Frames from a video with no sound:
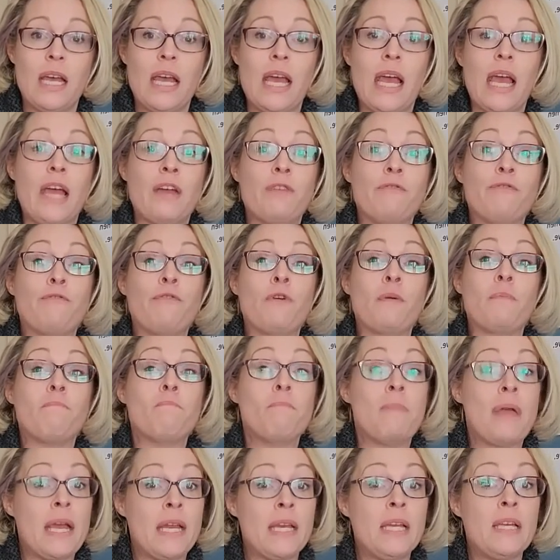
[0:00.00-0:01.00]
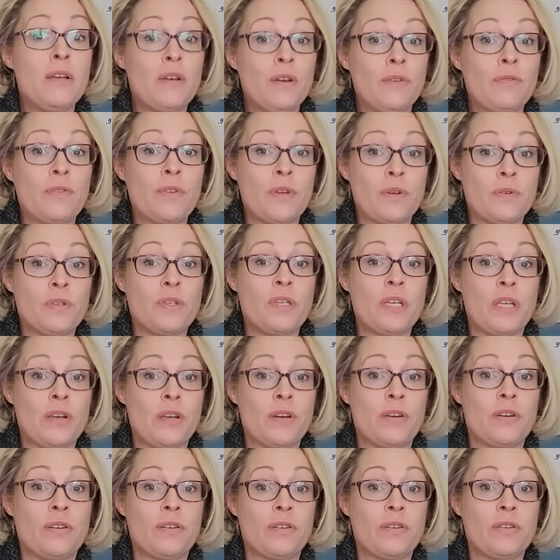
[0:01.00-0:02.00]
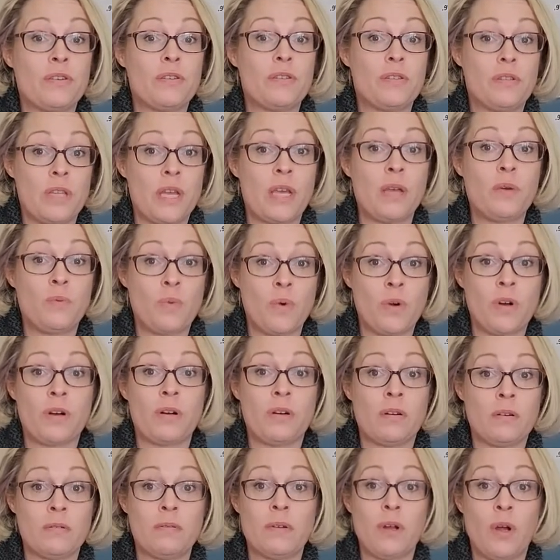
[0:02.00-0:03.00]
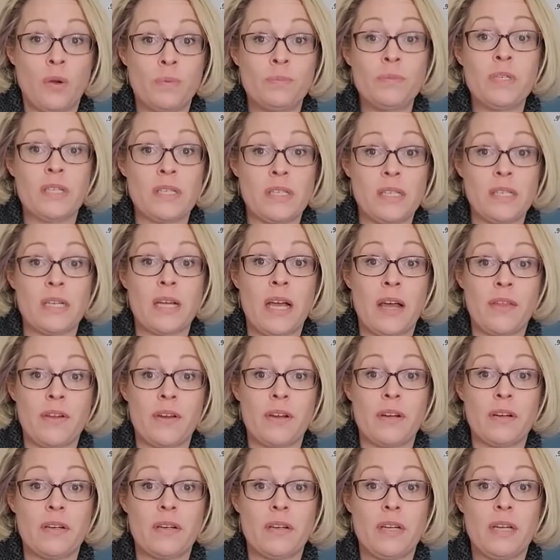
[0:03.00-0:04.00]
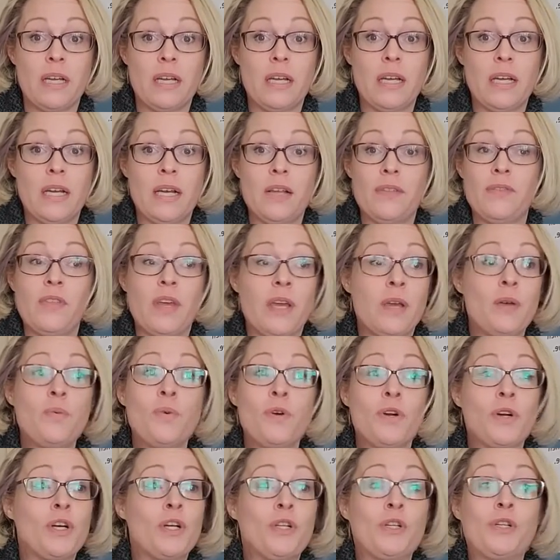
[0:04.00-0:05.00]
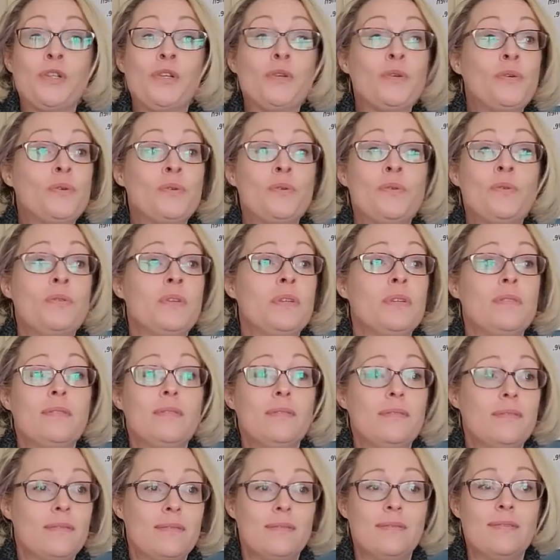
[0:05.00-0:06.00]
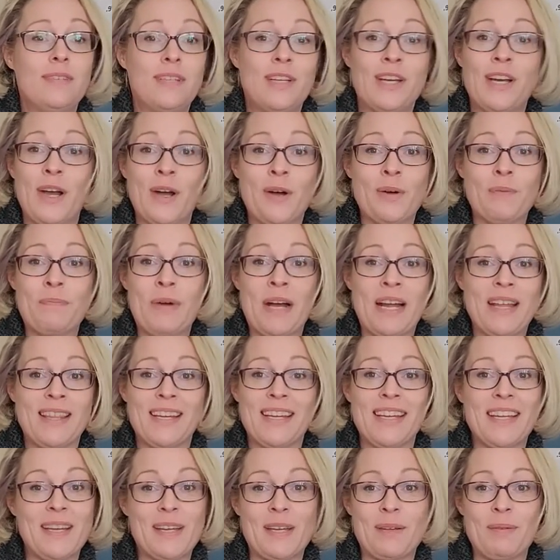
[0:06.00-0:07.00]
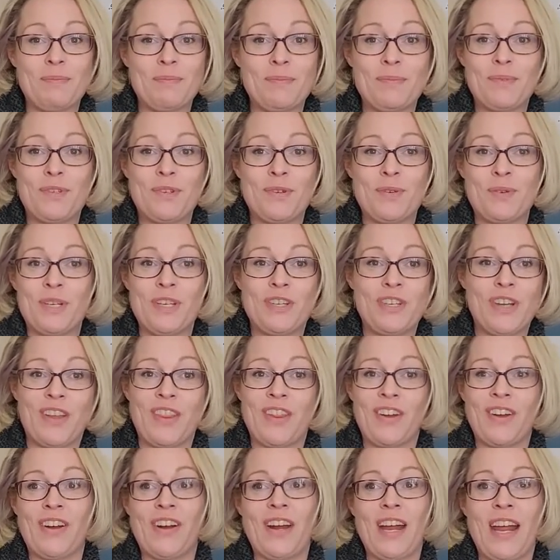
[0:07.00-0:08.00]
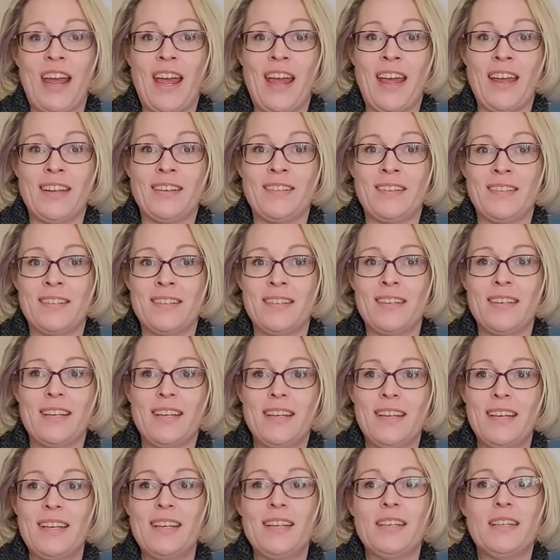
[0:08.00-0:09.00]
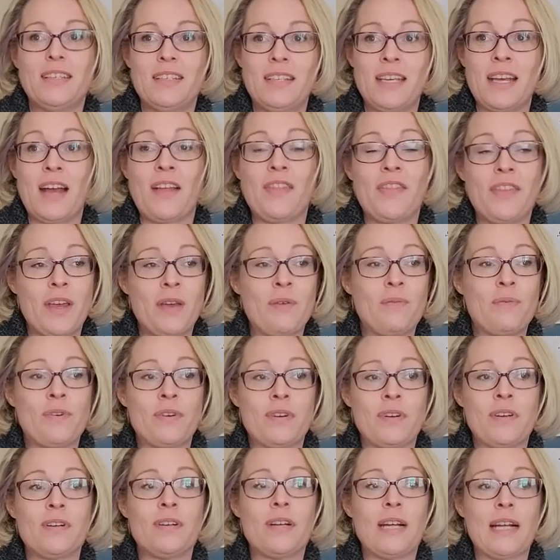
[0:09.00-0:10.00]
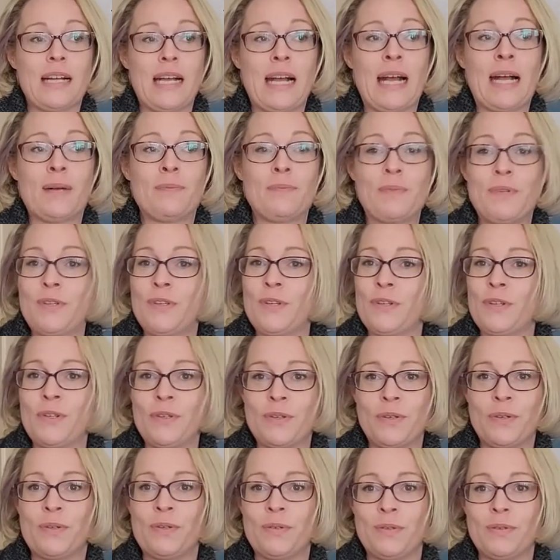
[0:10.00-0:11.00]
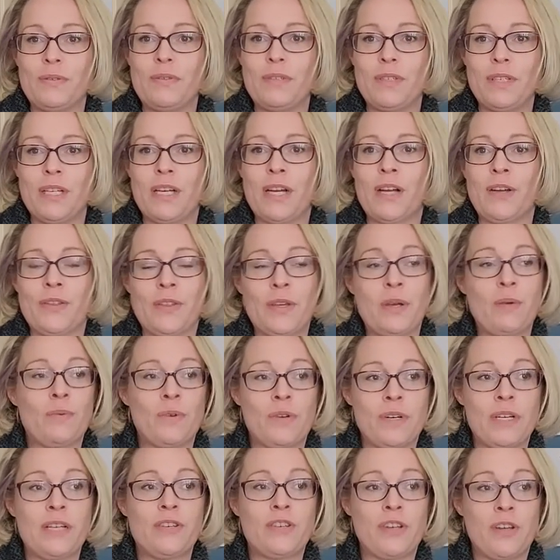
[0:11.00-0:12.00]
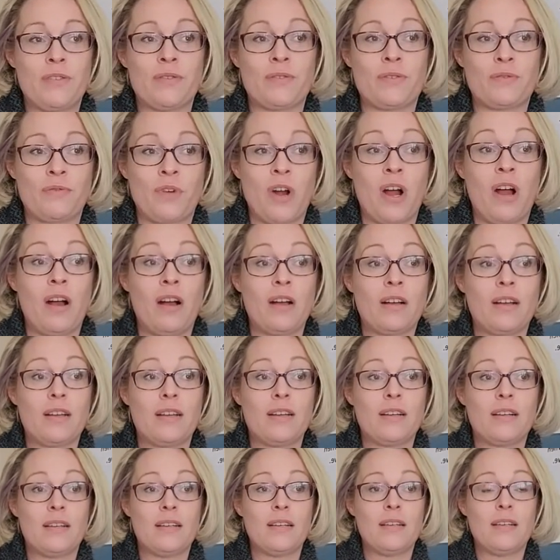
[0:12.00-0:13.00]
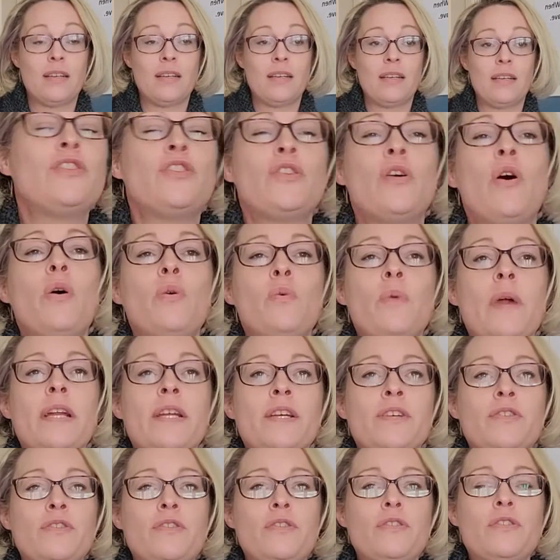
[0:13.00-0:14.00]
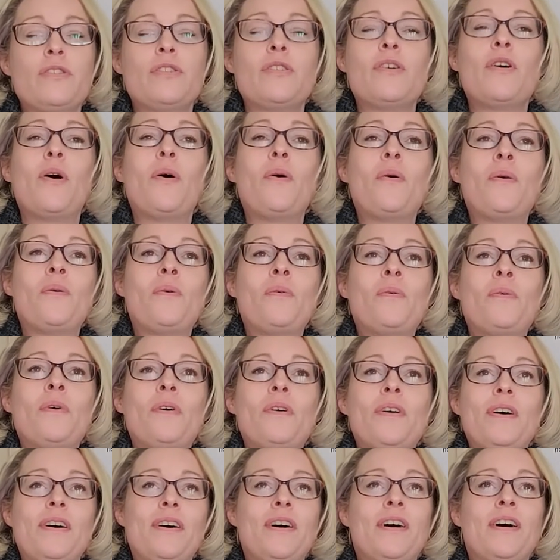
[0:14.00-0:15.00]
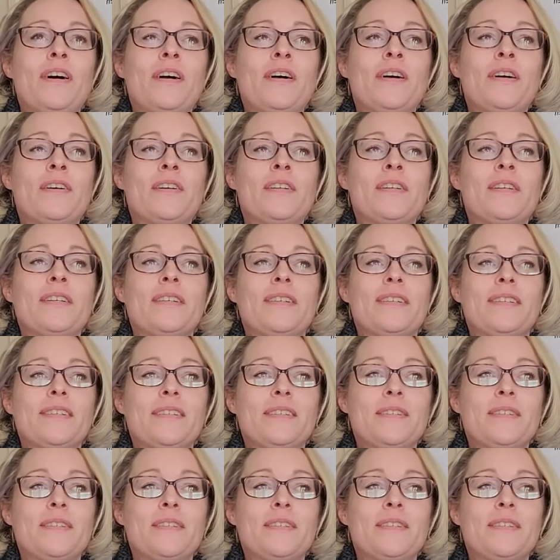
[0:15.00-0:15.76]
I mean, and for many of those years, they were homeless together. Mm-hmm. They were glued, you know, by the hip to each other. And yeah, they were absolute, you know, they were each other's rock. It's already so hard